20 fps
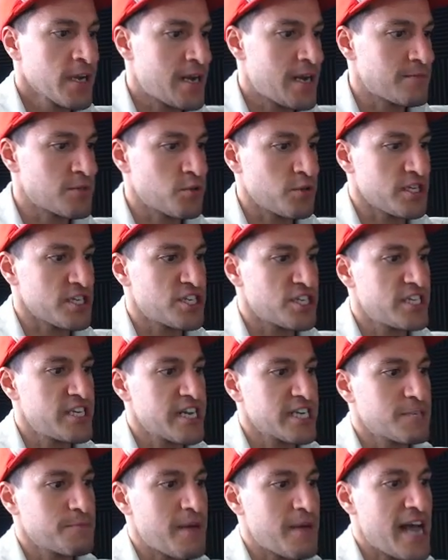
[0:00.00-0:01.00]
Comes with the
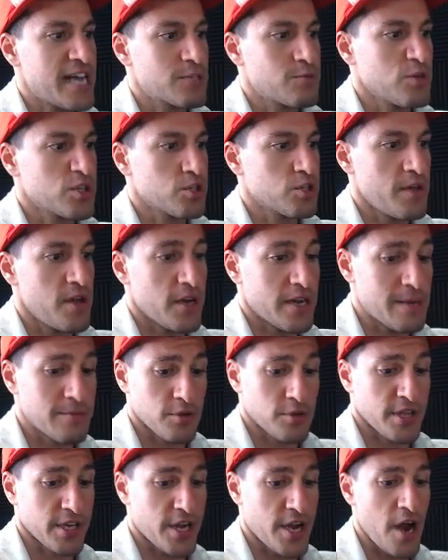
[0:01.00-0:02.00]
six packs, which
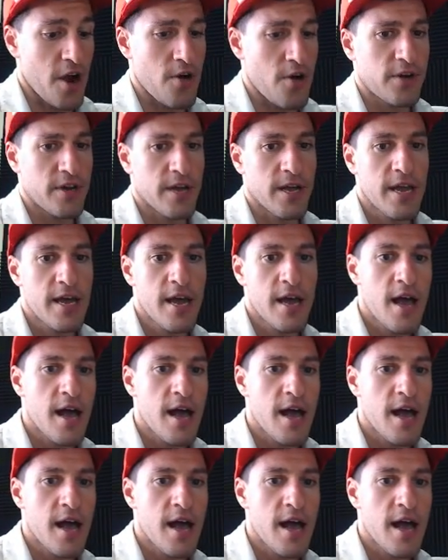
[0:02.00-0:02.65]
comes with a code.